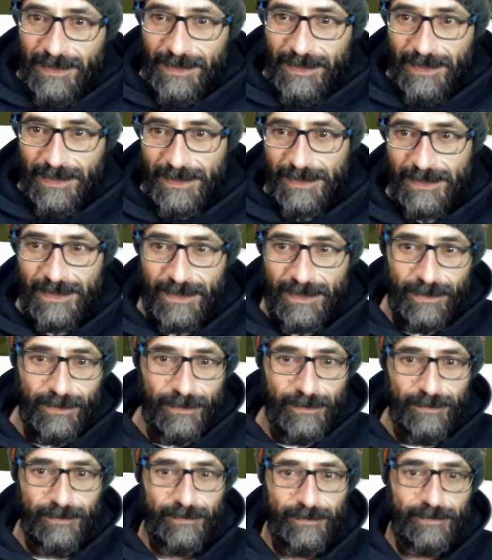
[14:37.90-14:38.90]
So,
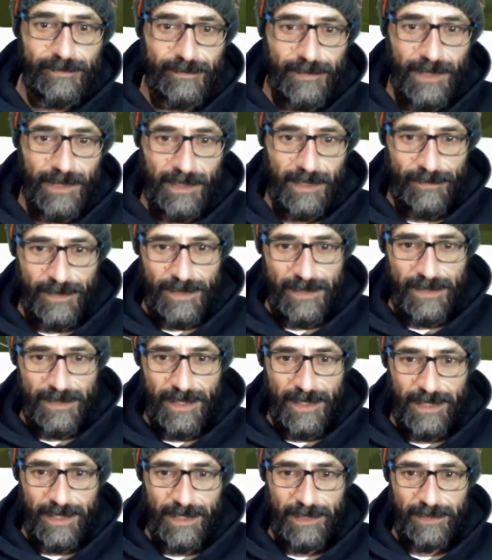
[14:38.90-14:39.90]
our first
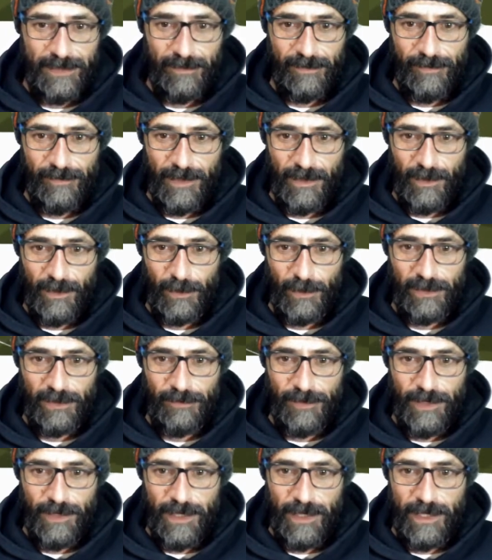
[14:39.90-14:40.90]
highlight, Franco with the
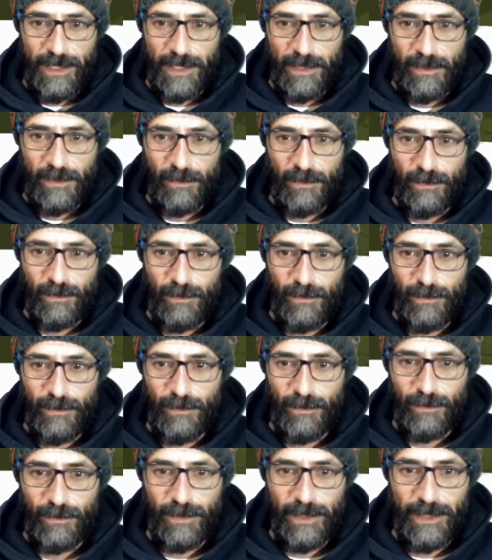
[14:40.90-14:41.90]
free kick.
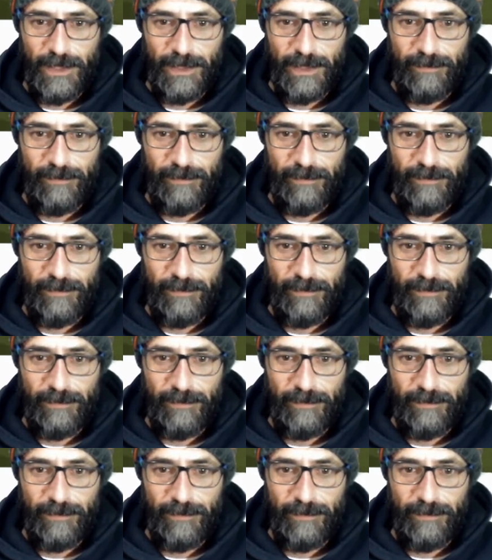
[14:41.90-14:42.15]
Ooh, they